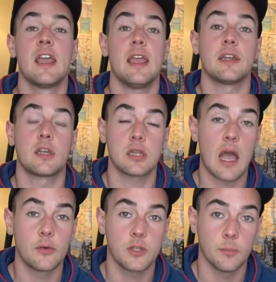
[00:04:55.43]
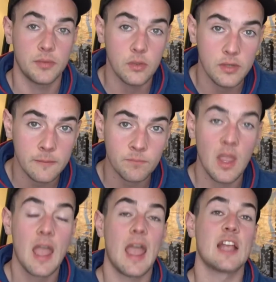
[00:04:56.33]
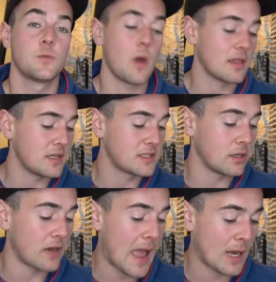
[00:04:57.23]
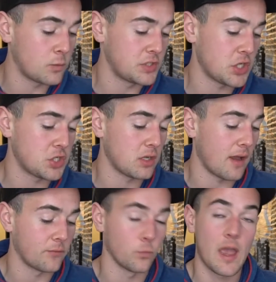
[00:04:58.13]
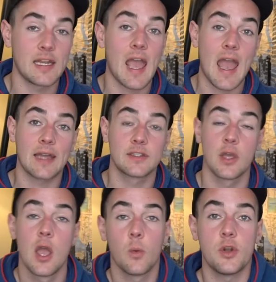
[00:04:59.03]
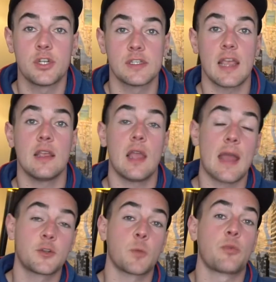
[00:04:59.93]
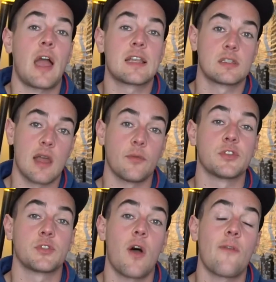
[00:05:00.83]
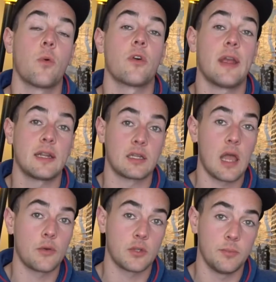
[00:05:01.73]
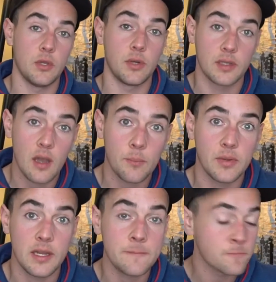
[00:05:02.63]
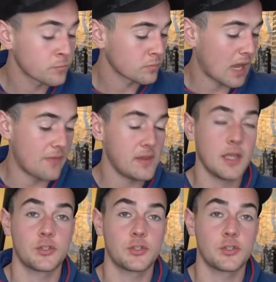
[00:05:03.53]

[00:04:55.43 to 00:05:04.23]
in cloud computing, as well as their acquisition of Red Hat, which is a enterprise-level software and cloud computing company. I think it's